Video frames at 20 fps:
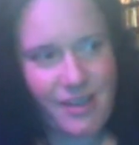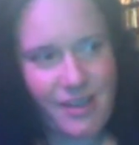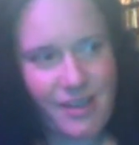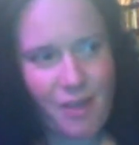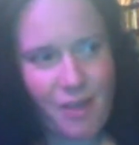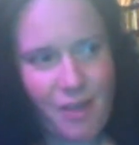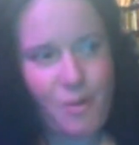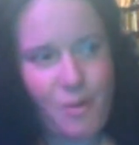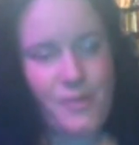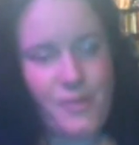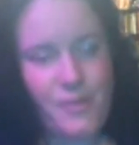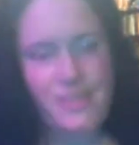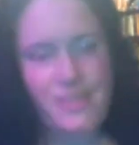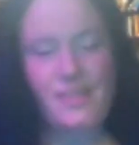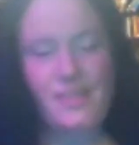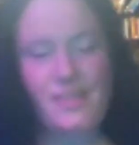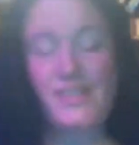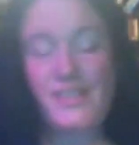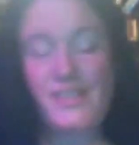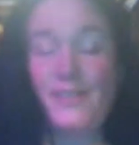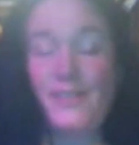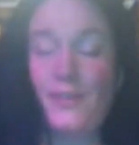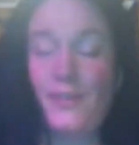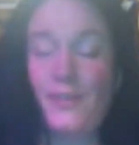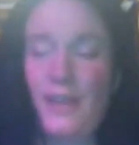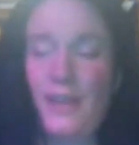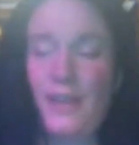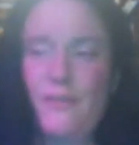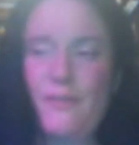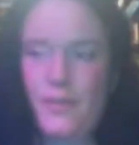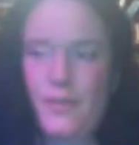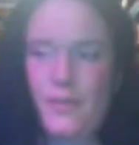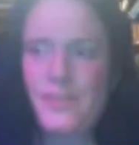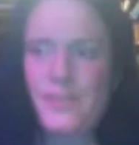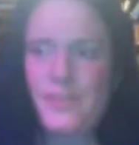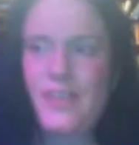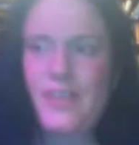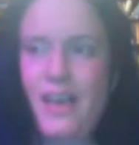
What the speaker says: on these different levels,